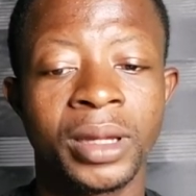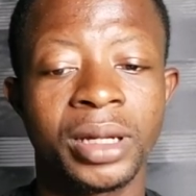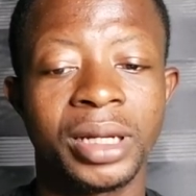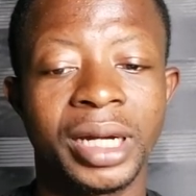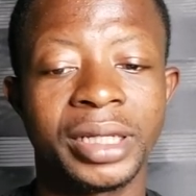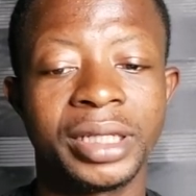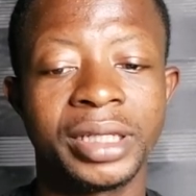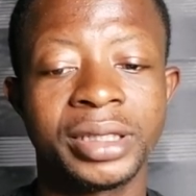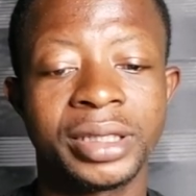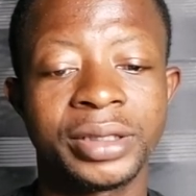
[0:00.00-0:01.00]
like
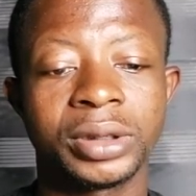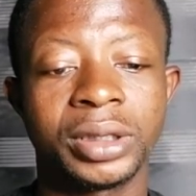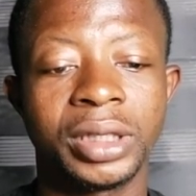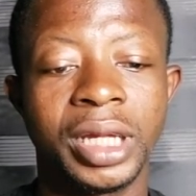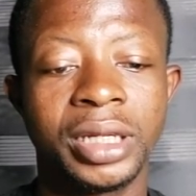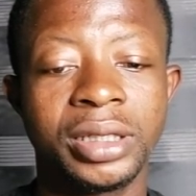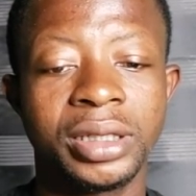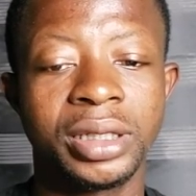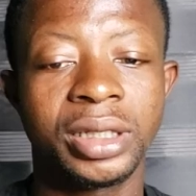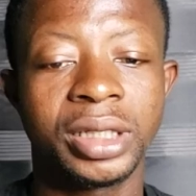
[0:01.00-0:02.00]
this,
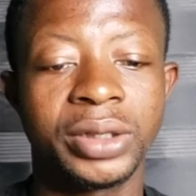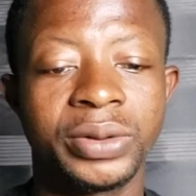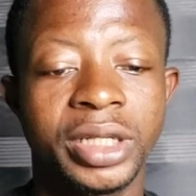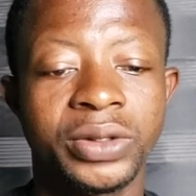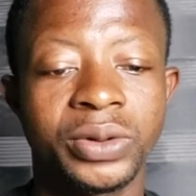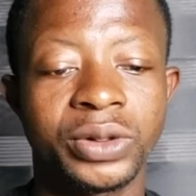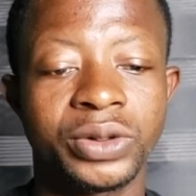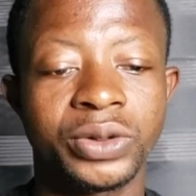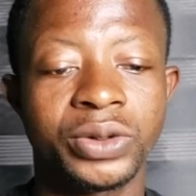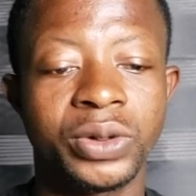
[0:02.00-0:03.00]
then he will just what
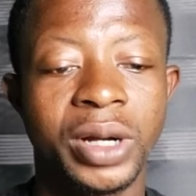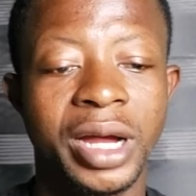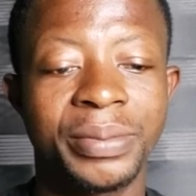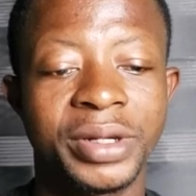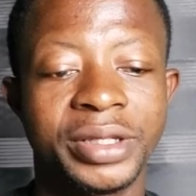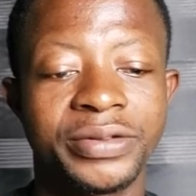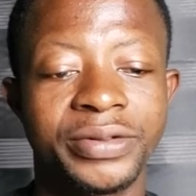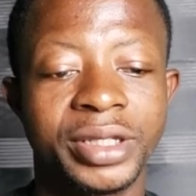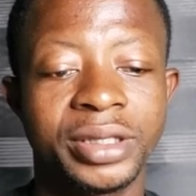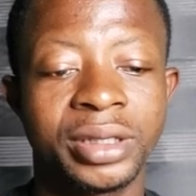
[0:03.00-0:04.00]
show up his
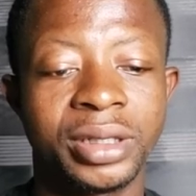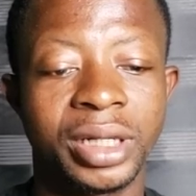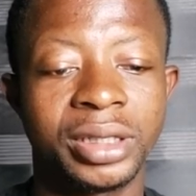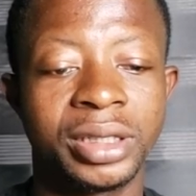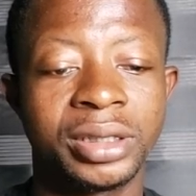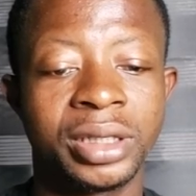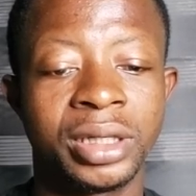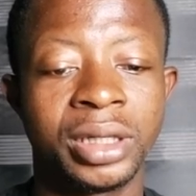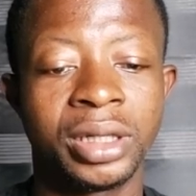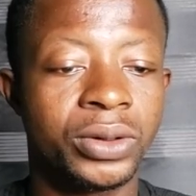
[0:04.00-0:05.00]
face like this.
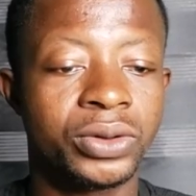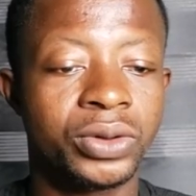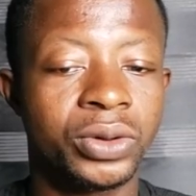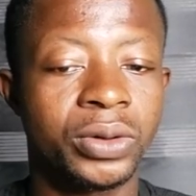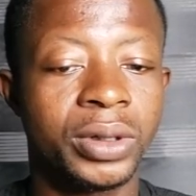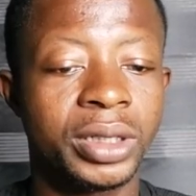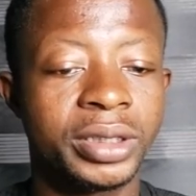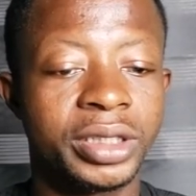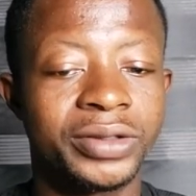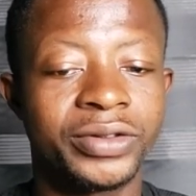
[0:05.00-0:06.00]
So while
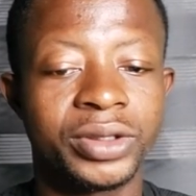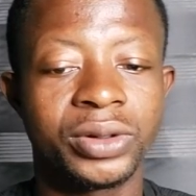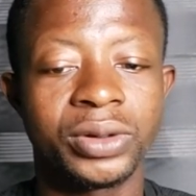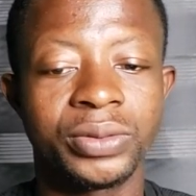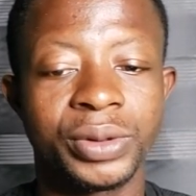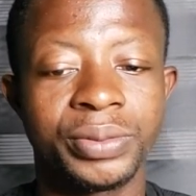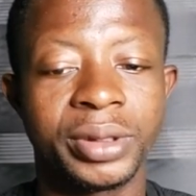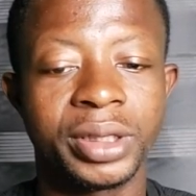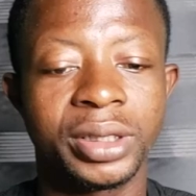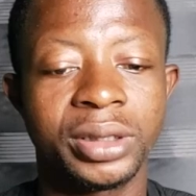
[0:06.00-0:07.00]
this video will be
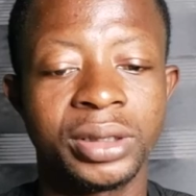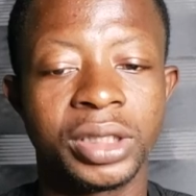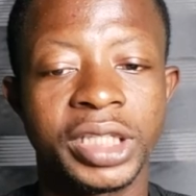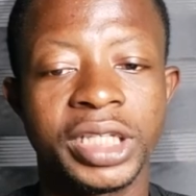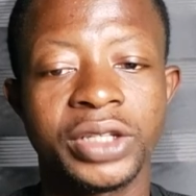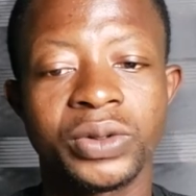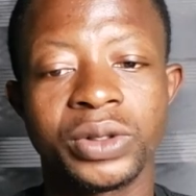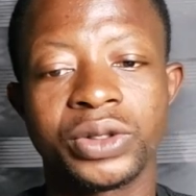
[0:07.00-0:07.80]
playing, he just what